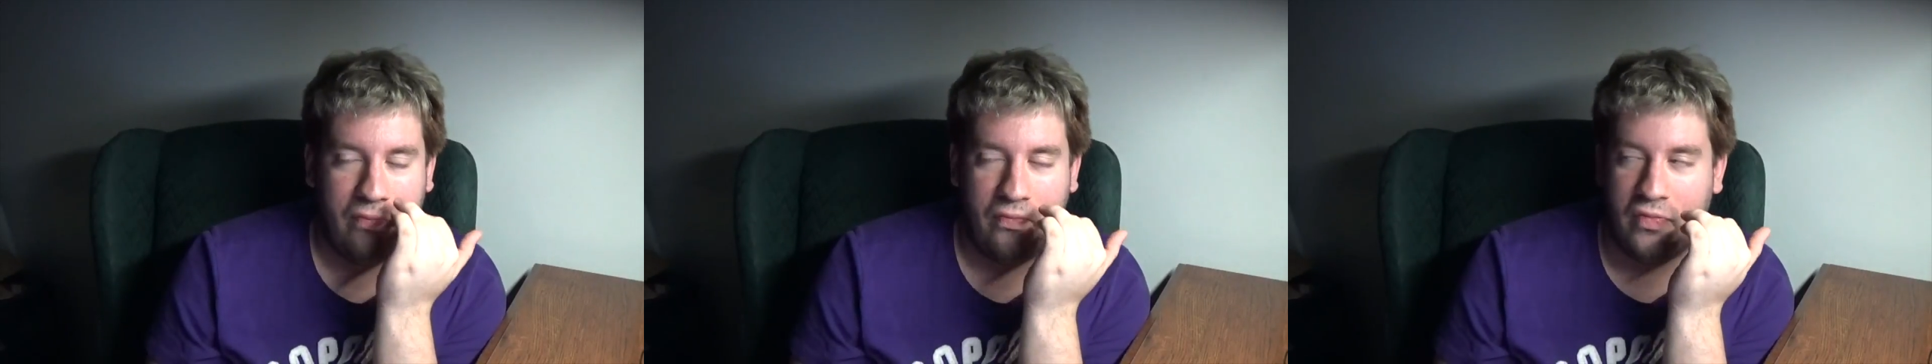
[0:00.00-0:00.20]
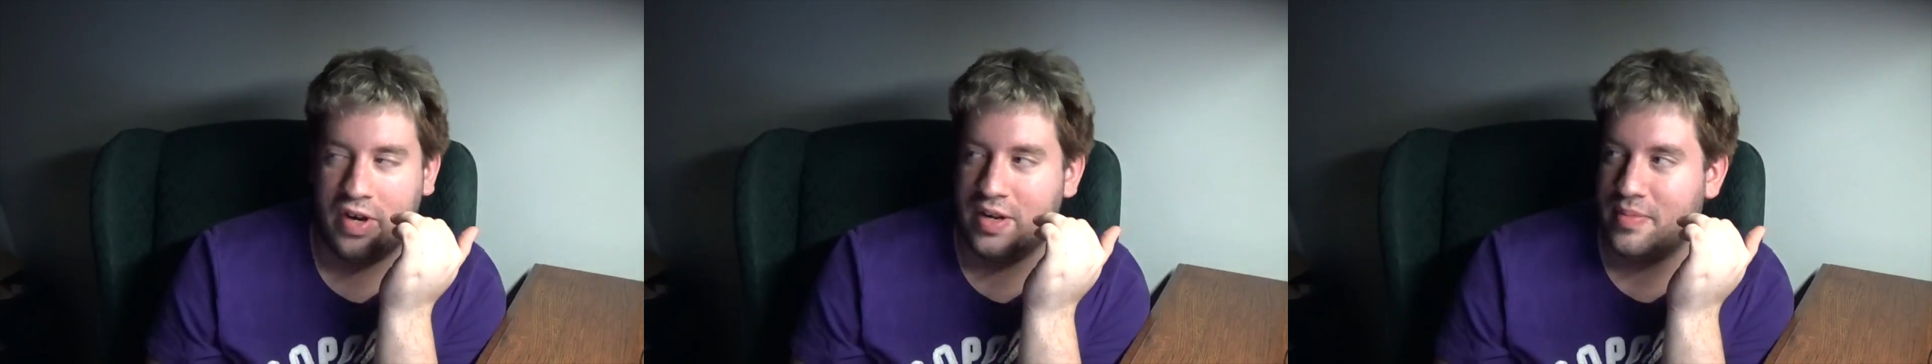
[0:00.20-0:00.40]

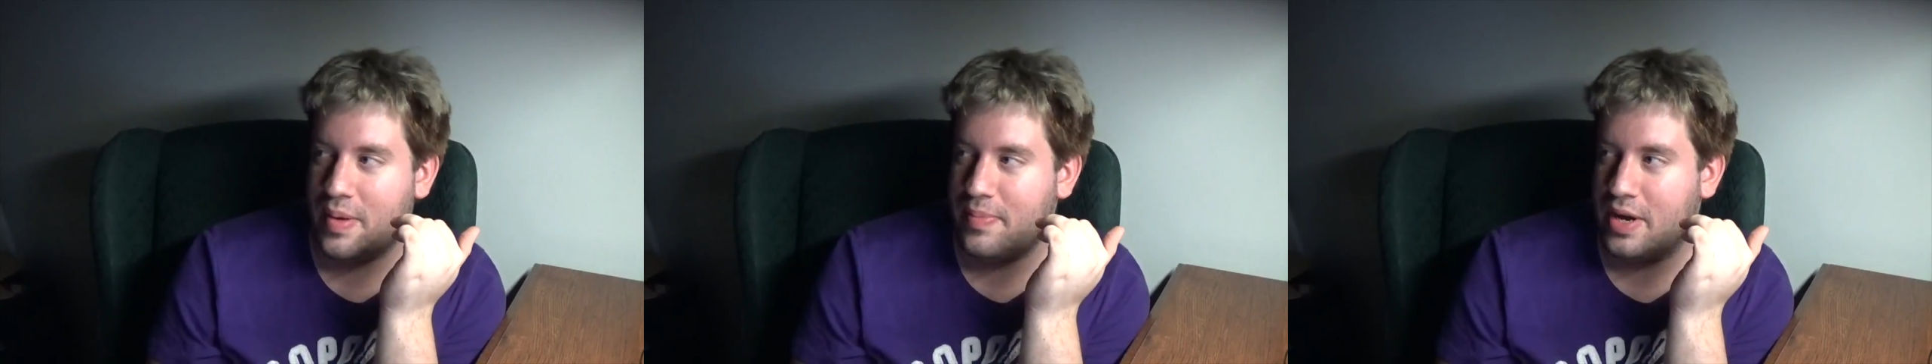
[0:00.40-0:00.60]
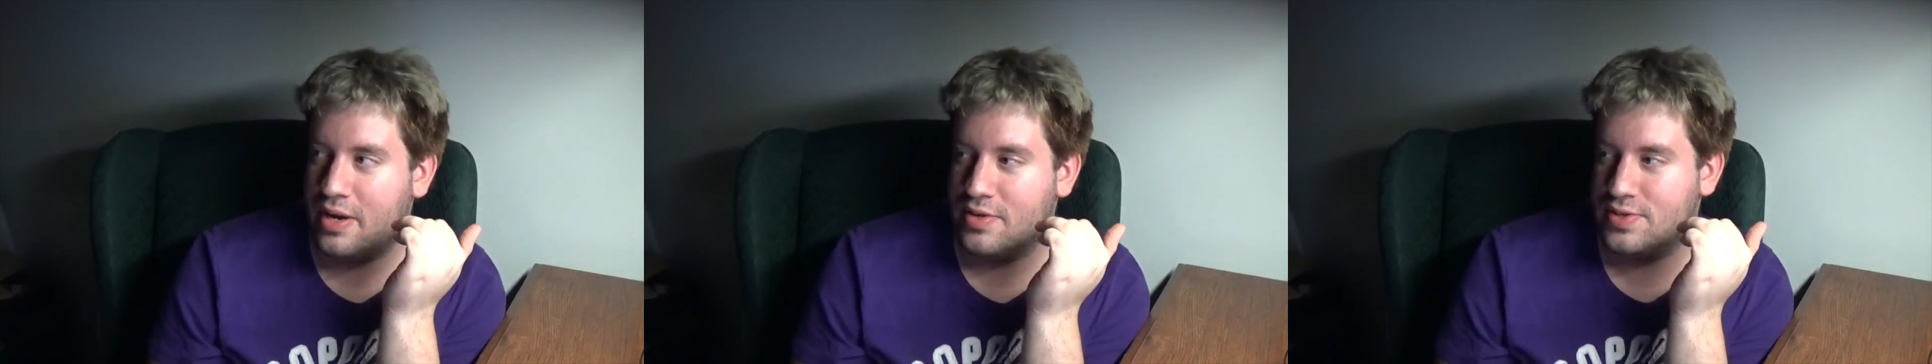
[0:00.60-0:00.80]
one of my
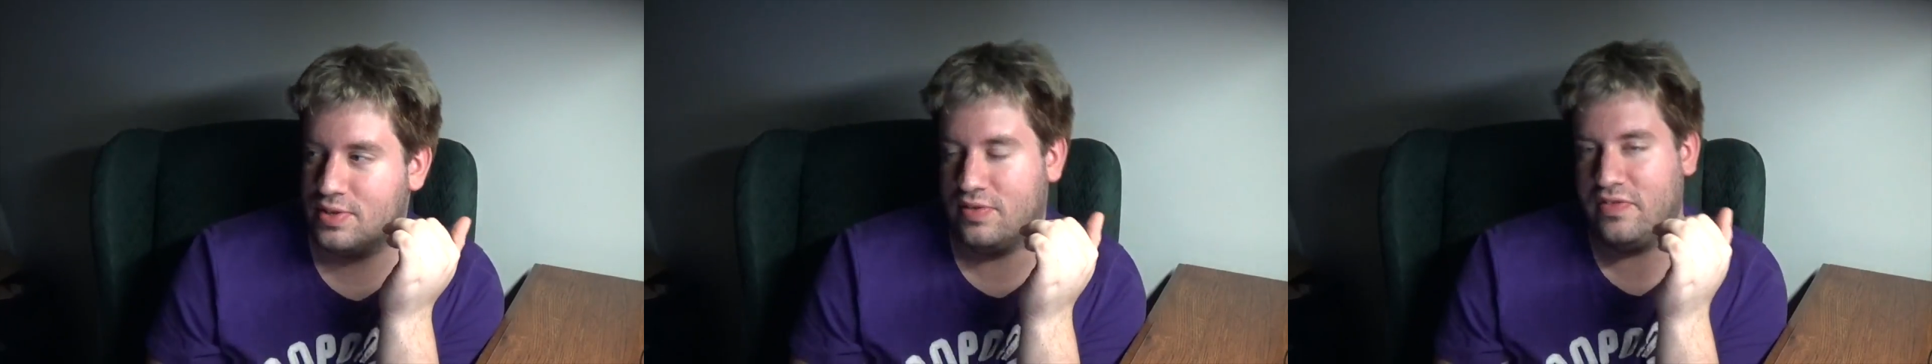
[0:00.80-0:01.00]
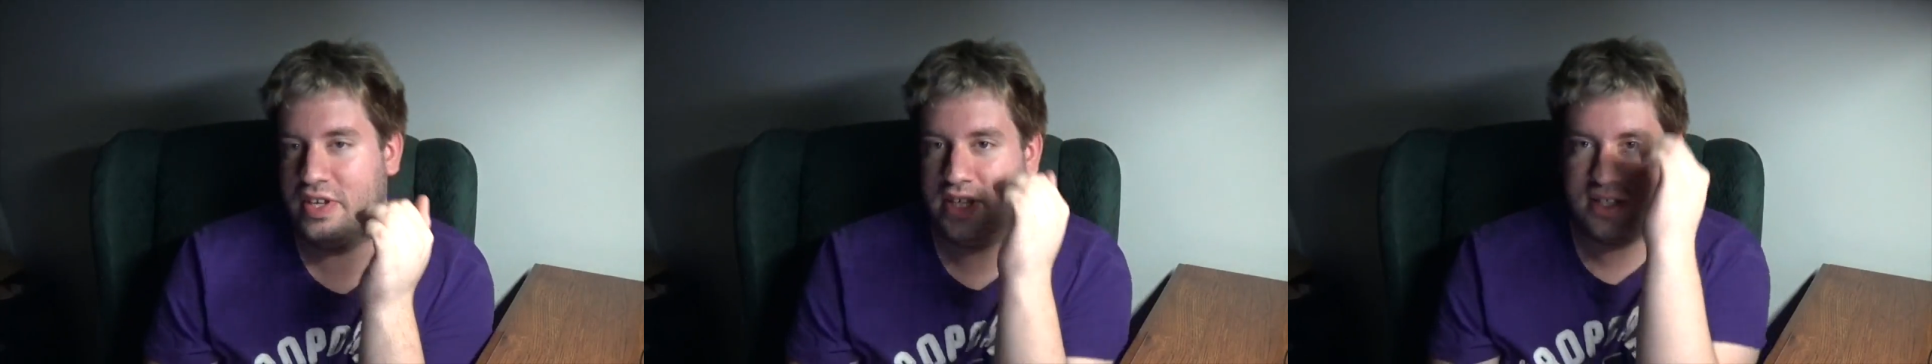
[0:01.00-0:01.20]
parents'
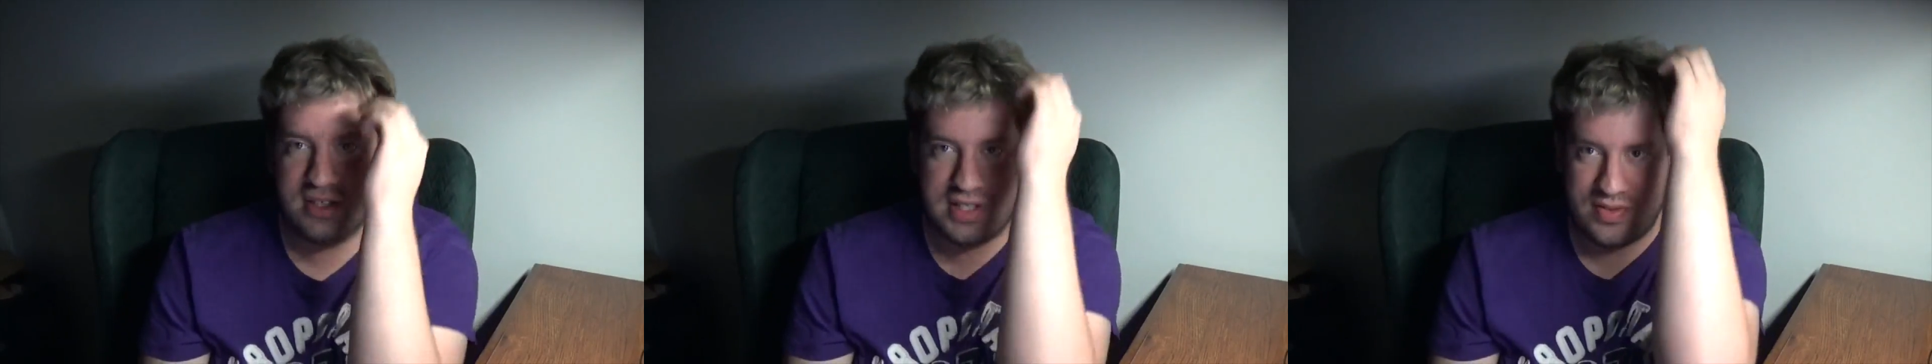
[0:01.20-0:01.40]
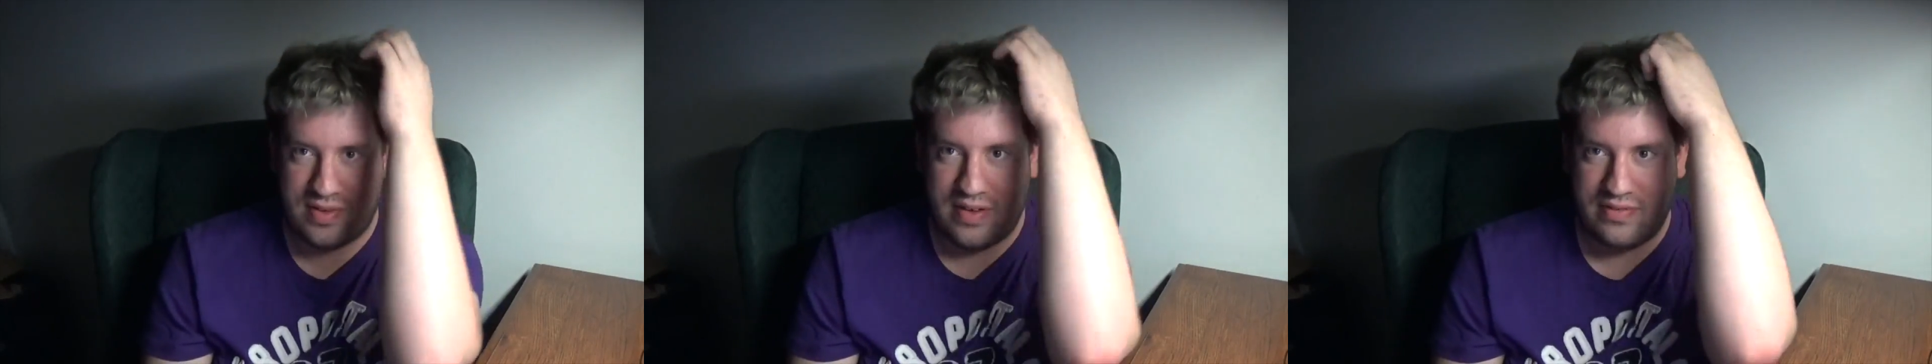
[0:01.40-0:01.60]
old
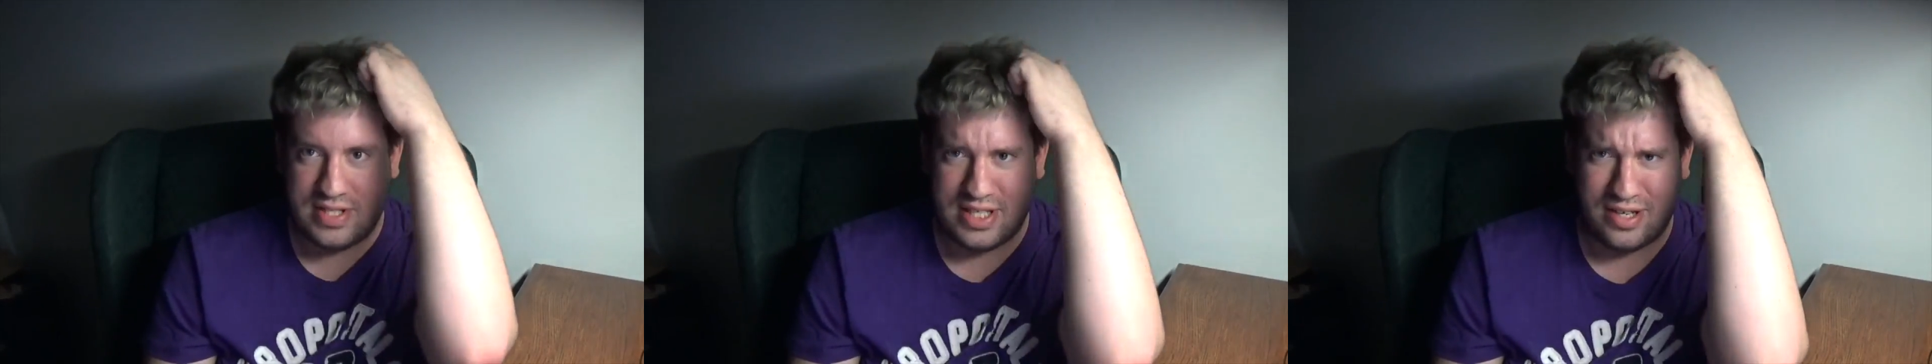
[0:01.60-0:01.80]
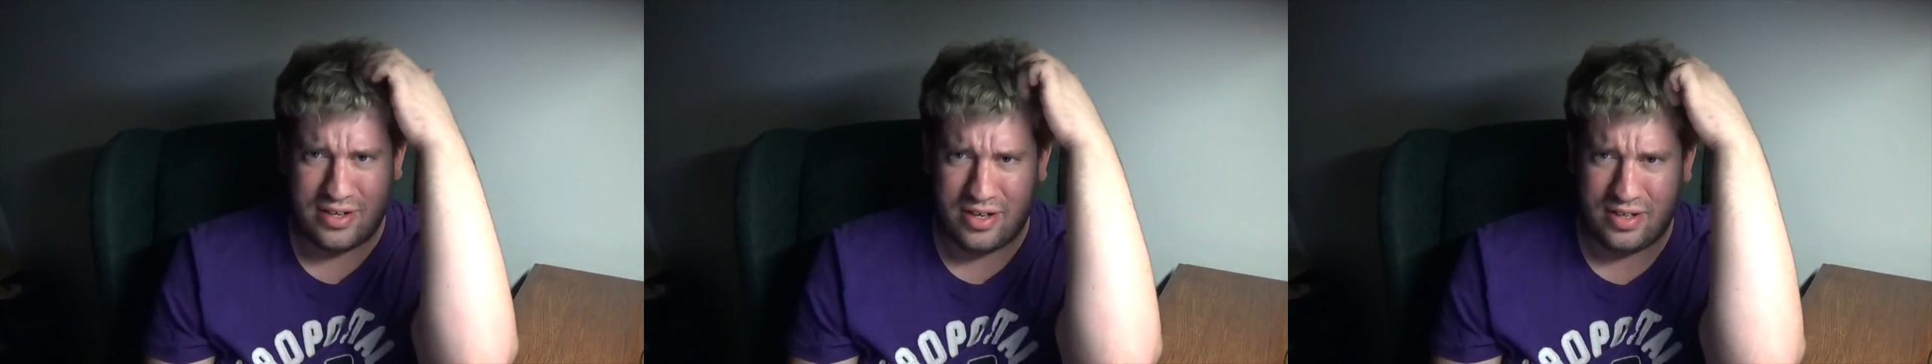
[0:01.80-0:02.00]
vehicles when I was
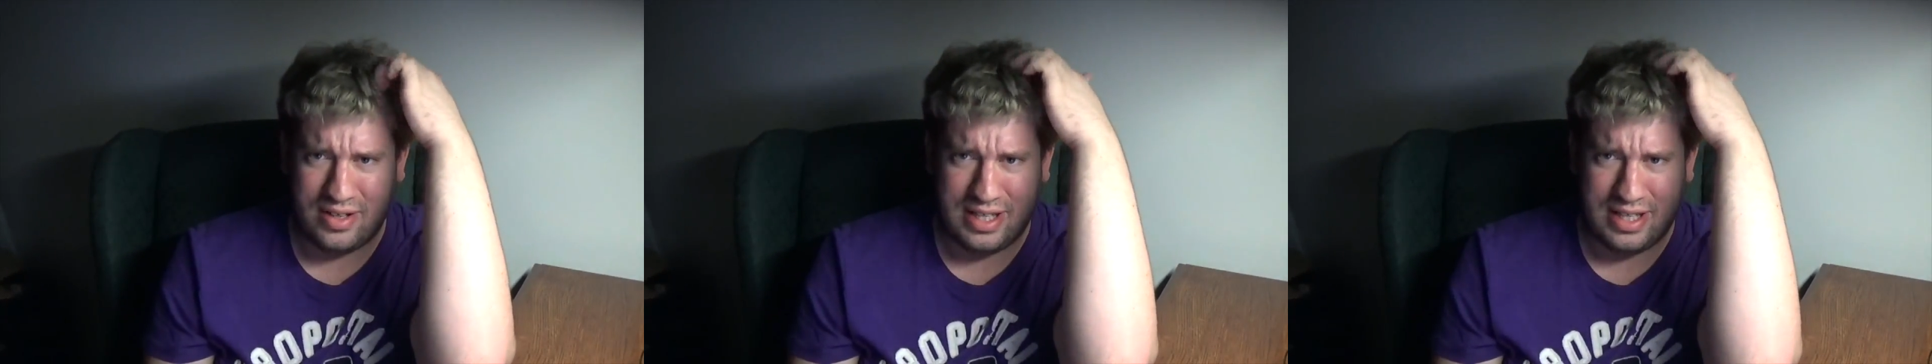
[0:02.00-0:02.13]
younger,